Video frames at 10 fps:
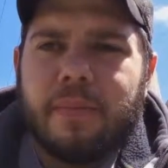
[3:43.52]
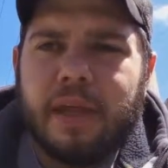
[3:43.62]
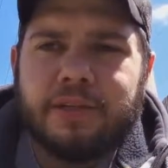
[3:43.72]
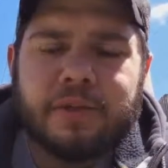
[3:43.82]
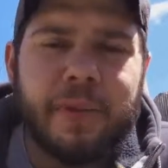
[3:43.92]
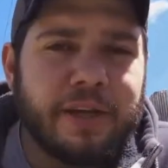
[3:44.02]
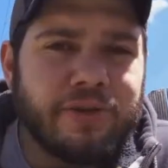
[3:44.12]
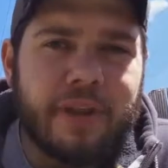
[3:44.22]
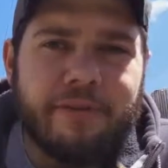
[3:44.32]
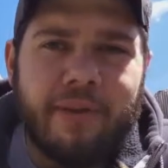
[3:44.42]
and just make
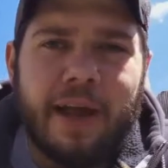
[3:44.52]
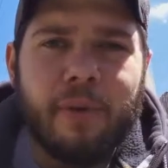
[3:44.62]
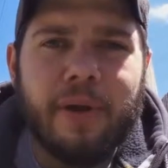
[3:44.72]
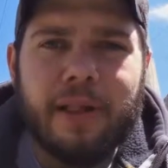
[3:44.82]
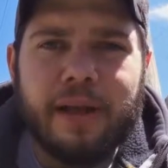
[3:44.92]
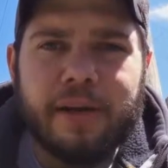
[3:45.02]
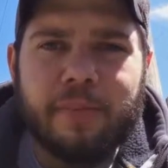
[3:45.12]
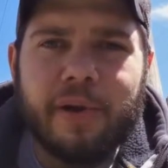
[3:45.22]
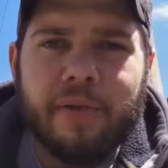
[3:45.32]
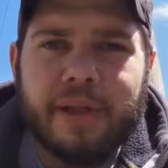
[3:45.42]
sure they fly well out of your
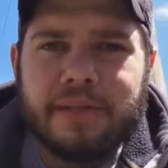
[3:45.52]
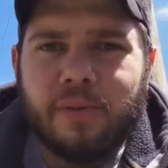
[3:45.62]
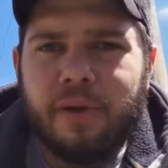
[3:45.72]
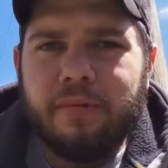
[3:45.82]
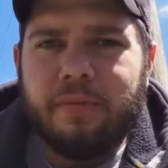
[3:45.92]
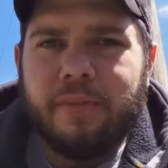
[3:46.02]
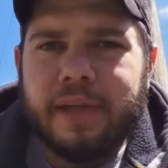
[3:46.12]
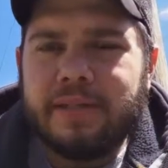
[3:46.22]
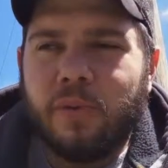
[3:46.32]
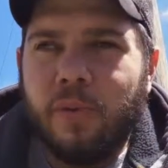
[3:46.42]
bow. That's the
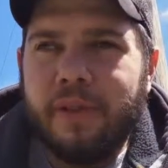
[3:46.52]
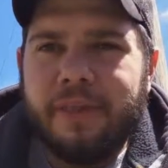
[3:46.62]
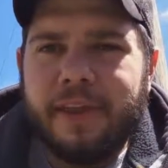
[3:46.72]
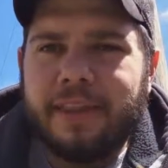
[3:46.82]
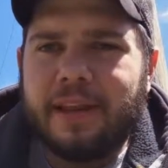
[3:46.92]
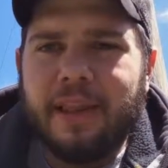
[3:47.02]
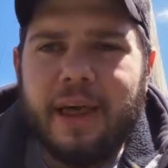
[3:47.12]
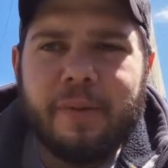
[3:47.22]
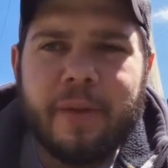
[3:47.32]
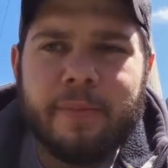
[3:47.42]
one thing that a
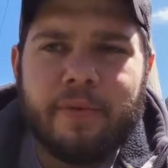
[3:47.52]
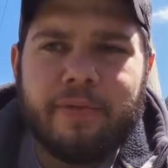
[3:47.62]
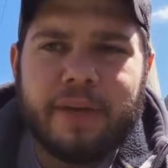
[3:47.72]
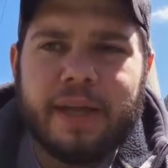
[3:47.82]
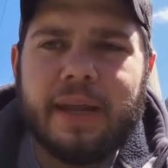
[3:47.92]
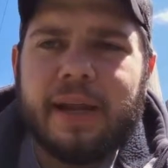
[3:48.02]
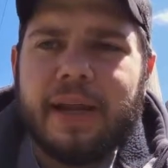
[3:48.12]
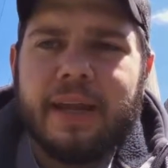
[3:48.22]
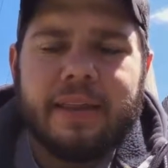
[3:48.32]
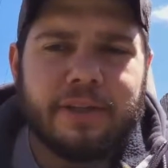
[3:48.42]
lot of people forget.
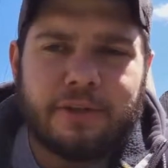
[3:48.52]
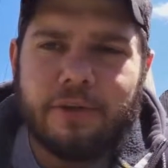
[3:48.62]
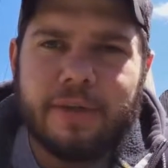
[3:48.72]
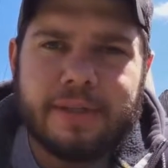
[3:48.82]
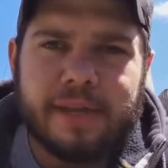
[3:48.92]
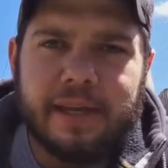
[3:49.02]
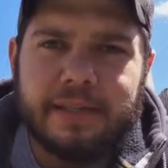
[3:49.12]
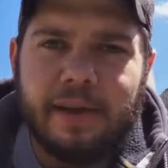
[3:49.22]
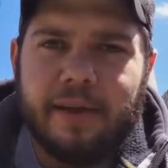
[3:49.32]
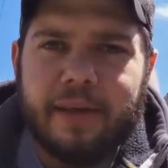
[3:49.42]
They screw these
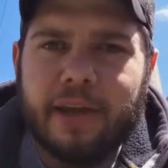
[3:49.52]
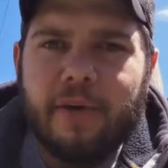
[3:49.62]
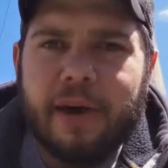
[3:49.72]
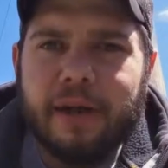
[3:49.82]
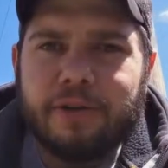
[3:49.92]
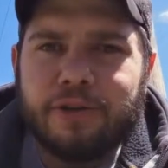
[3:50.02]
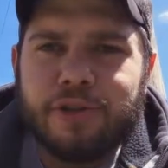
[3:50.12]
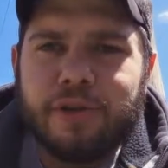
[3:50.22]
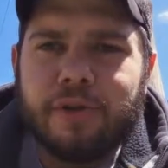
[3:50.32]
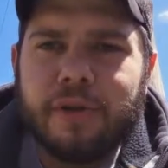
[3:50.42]
things on, they go out and
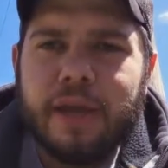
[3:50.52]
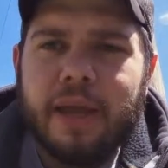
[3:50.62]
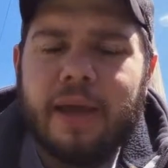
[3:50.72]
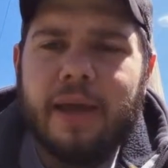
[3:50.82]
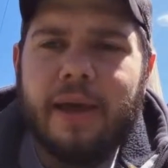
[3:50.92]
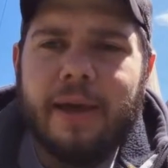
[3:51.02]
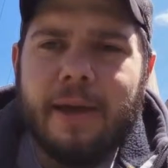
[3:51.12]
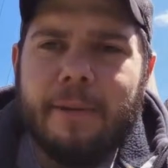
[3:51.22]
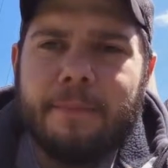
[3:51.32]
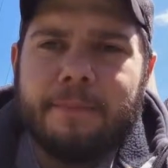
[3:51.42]
shoot,
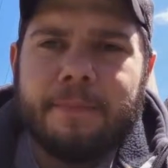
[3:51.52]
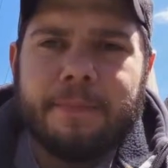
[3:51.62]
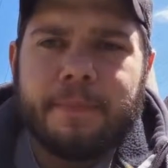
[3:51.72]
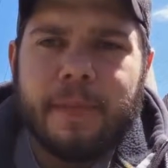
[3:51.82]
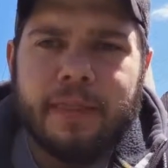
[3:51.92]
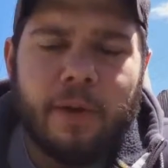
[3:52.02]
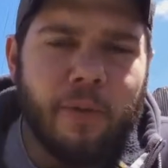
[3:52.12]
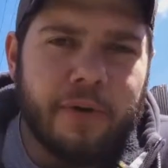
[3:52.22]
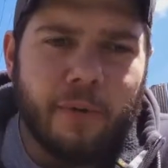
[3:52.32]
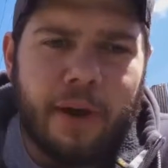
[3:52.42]
and they
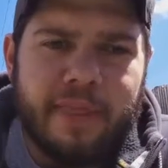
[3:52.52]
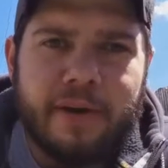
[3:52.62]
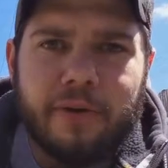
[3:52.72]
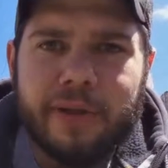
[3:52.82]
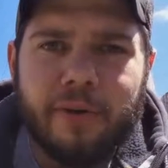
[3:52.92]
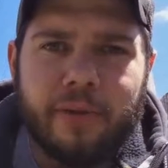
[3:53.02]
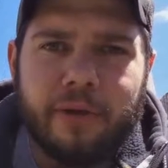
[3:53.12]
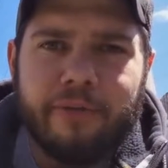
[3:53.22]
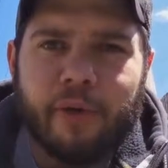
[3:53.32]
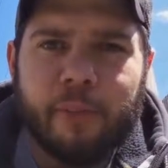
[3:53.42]
wonder why they don't hit where
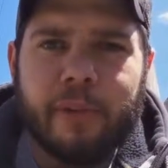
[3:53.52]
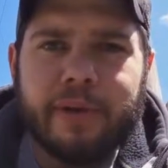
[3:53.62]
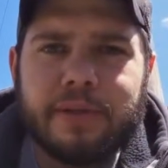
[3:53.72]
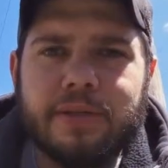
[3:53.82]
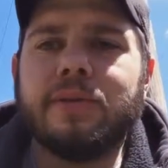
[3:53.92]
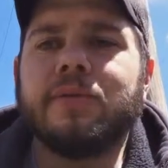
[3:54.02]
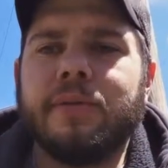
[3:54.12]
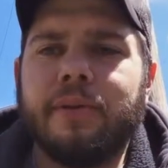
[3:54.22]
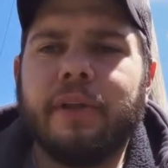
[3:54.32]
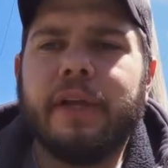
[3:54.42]
their field points do.
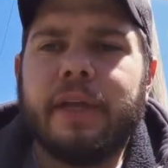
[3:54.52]
Well,